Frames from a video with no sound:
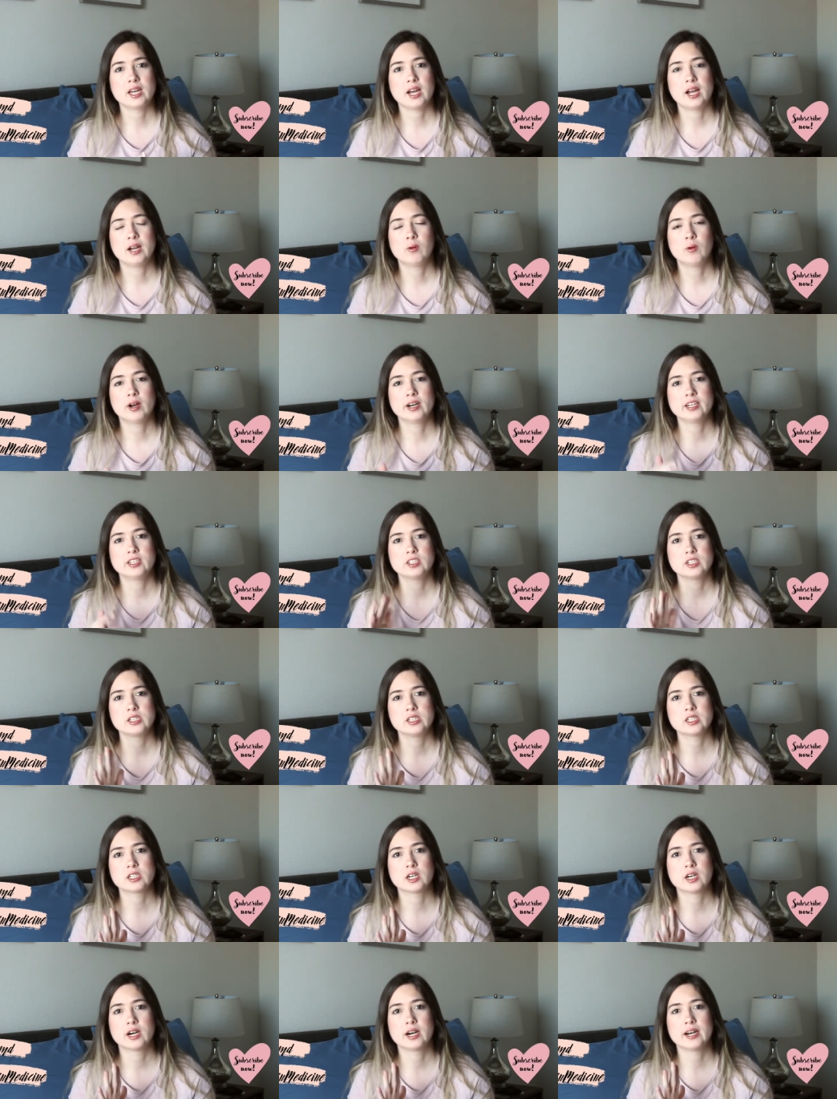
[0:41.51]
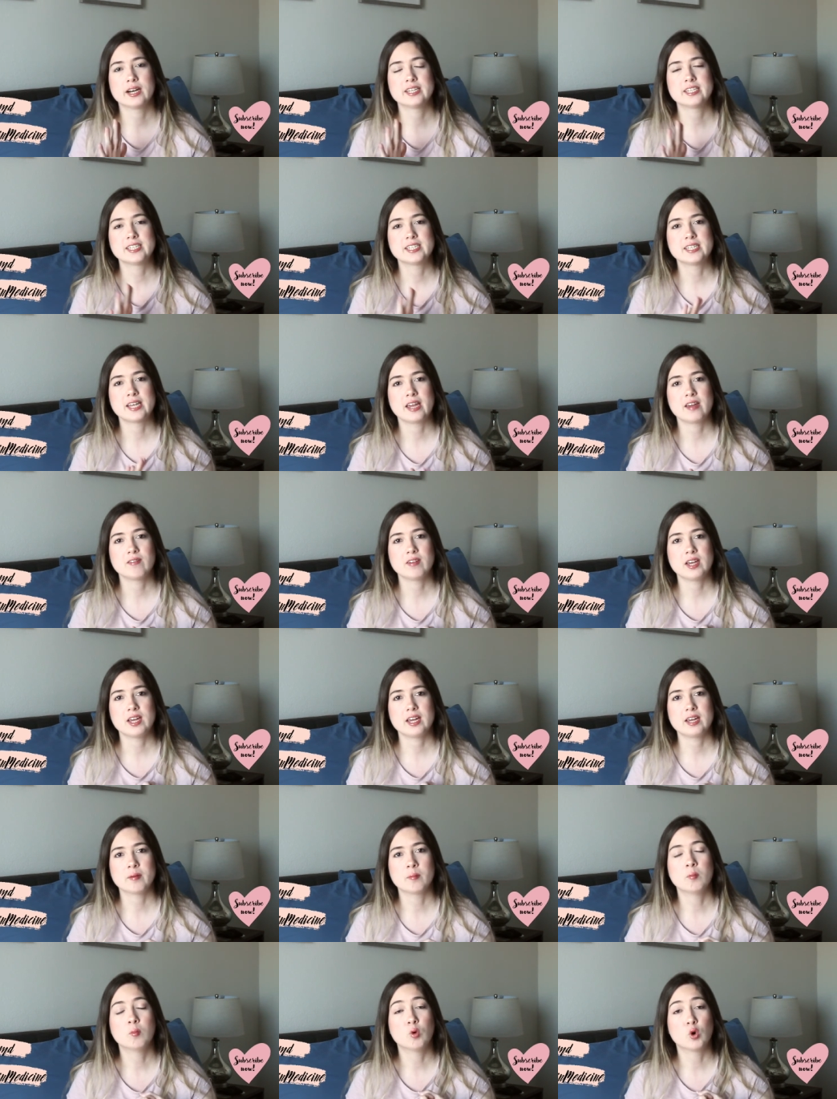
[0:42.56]
I wanted to start
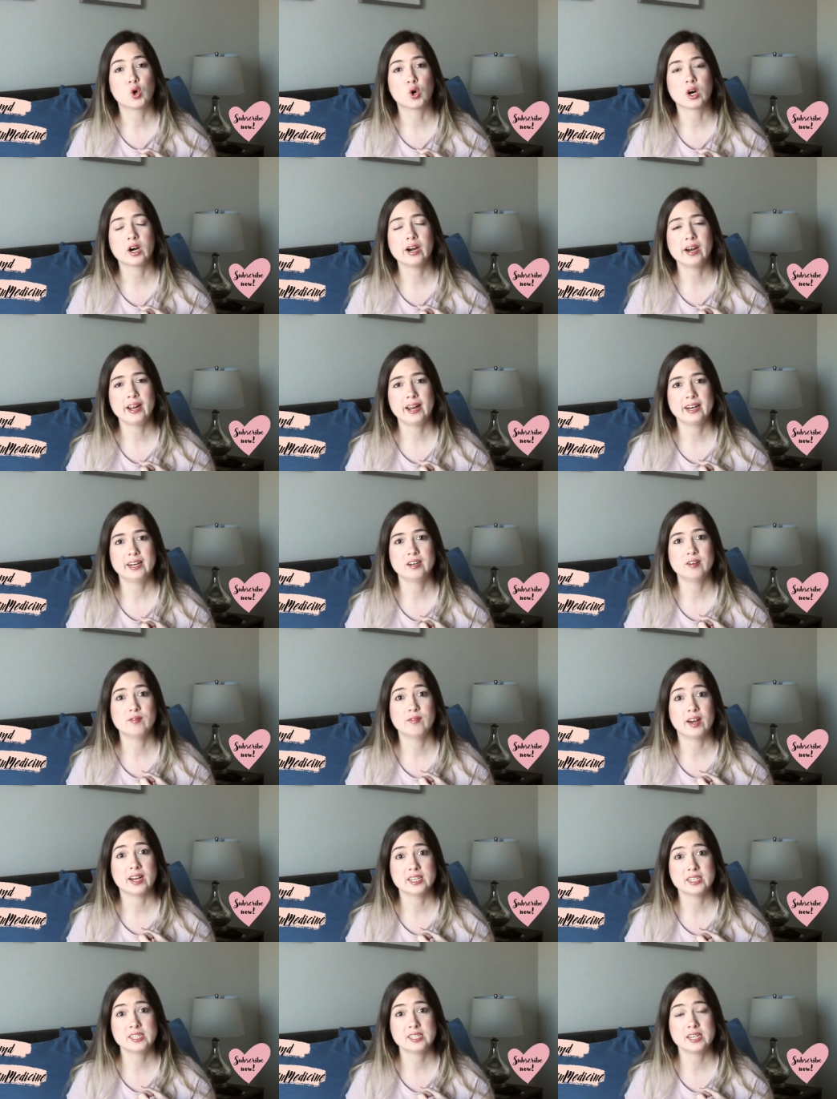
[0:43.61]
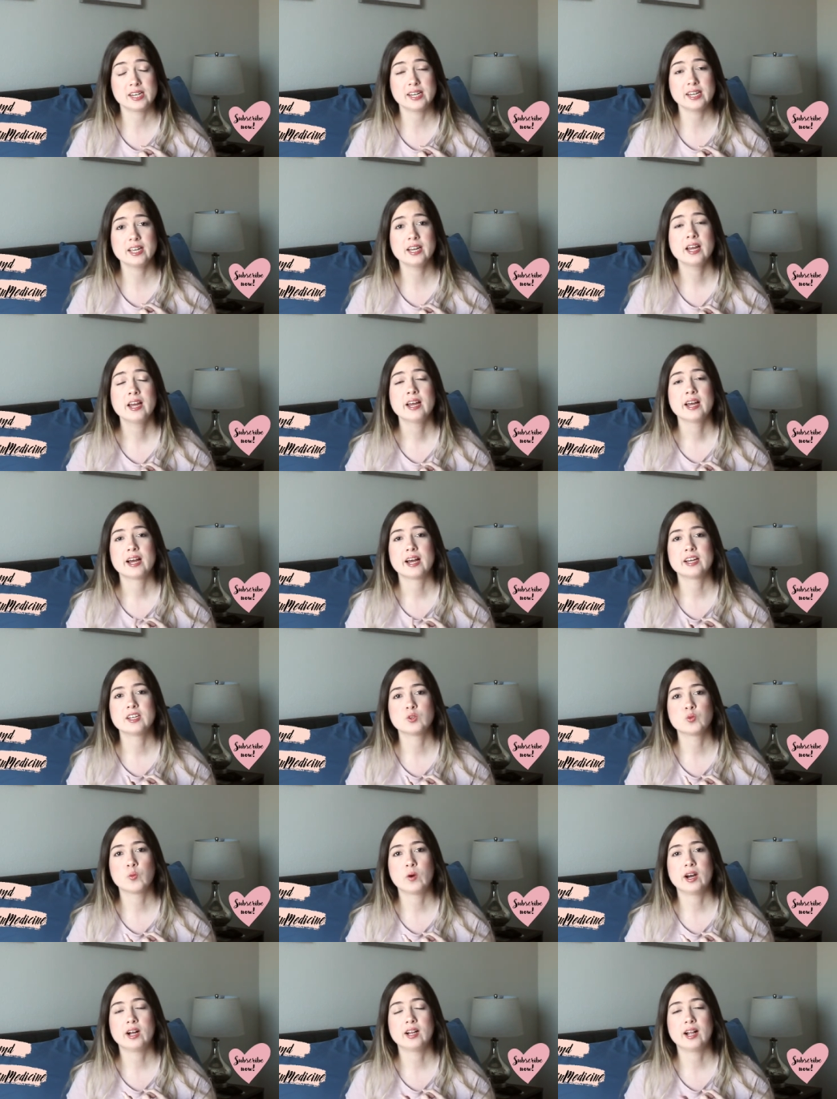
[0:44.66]
saving more and investing, as
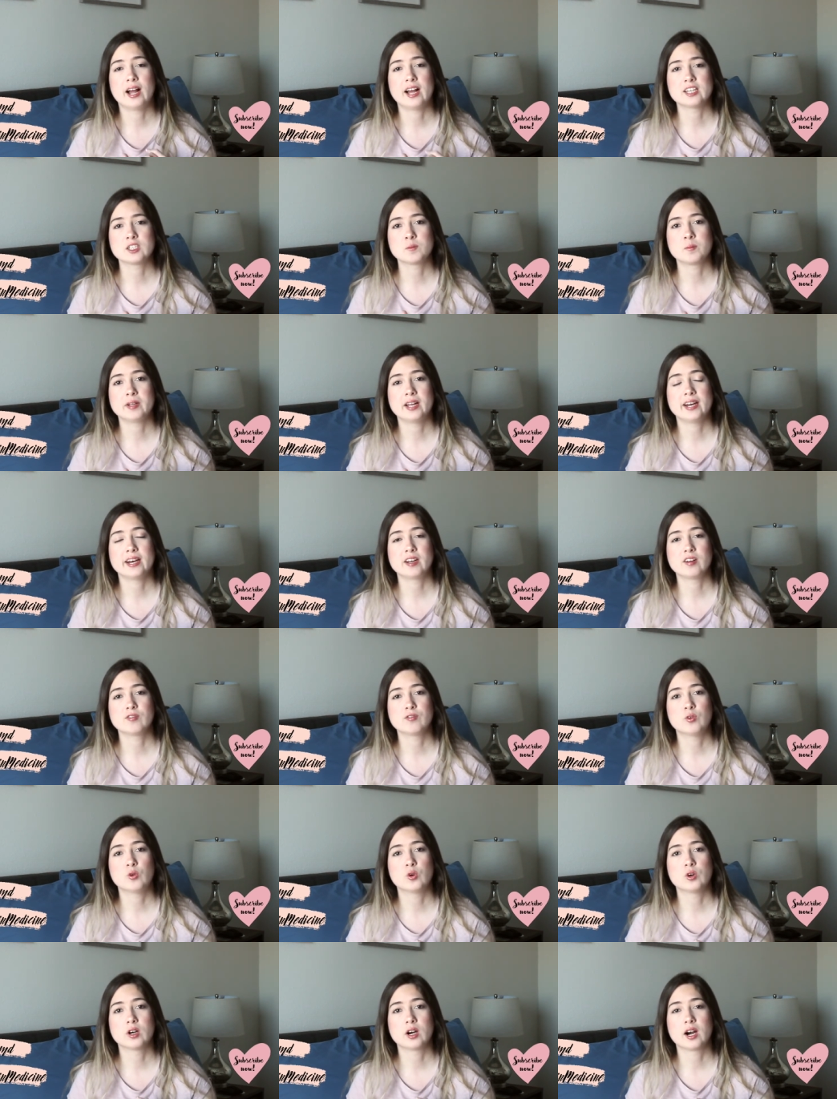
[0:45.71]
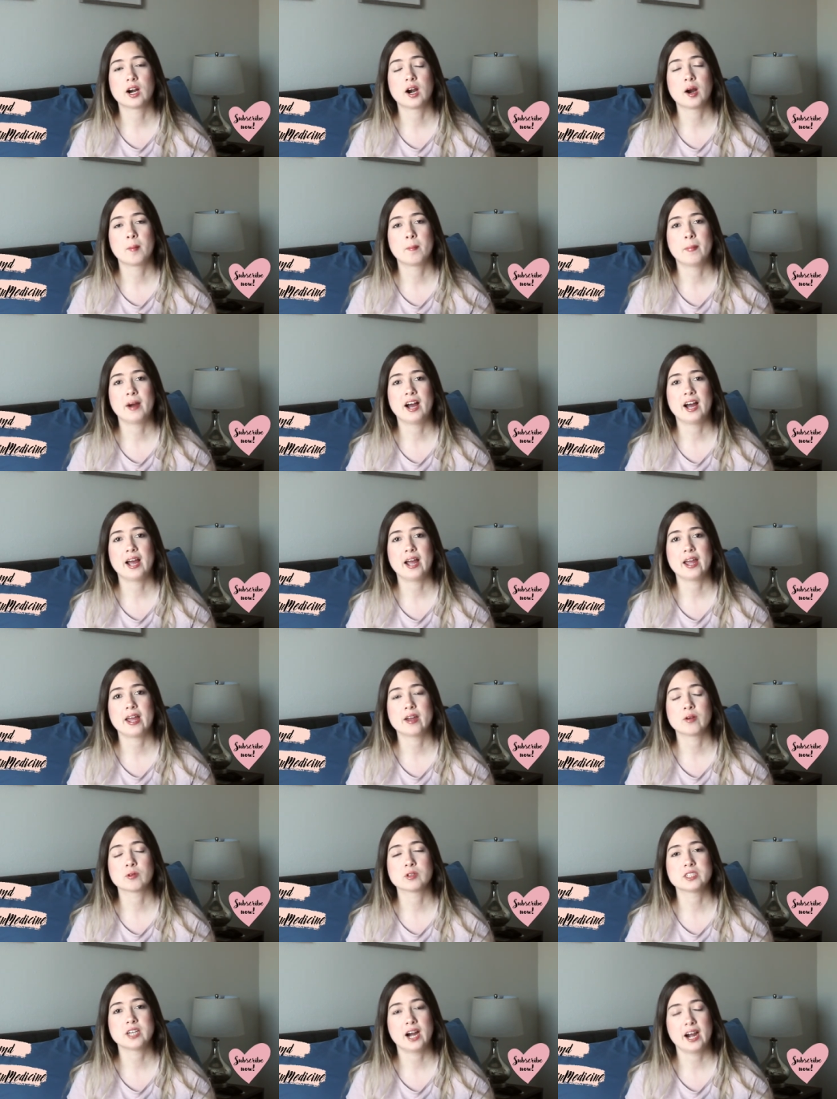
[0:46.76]
well as planning for my
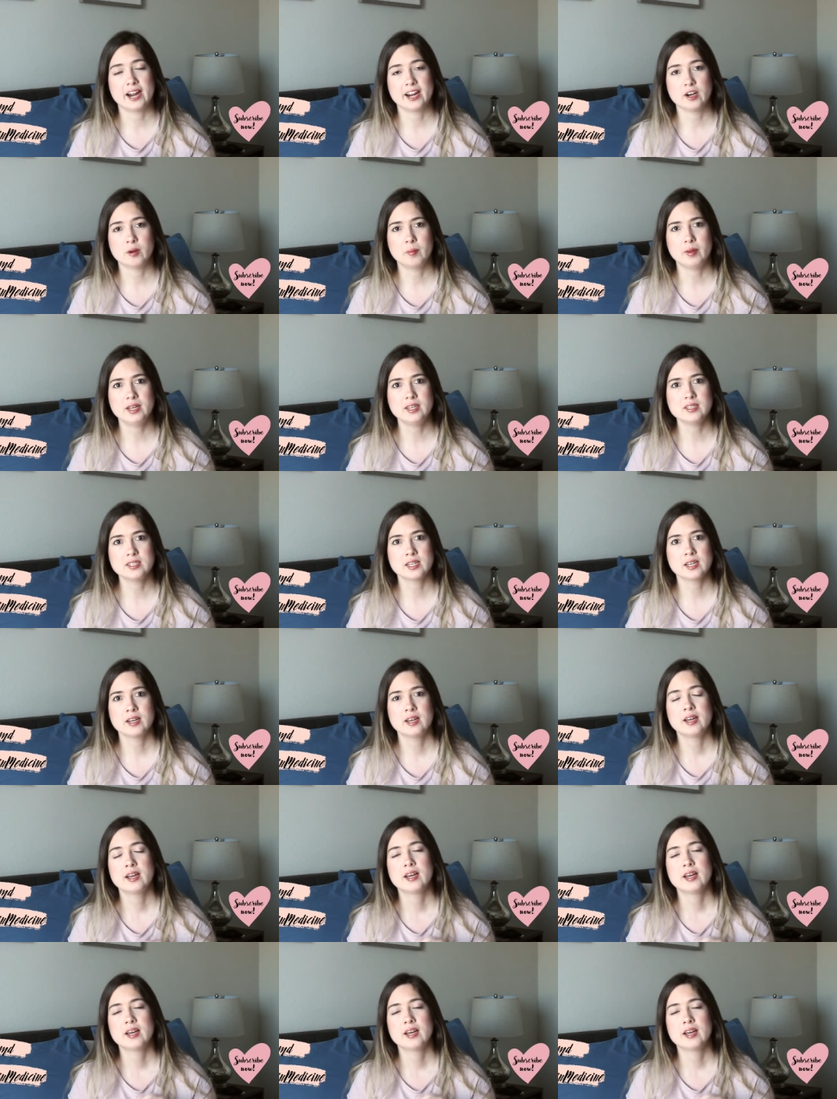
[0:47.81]
retirement.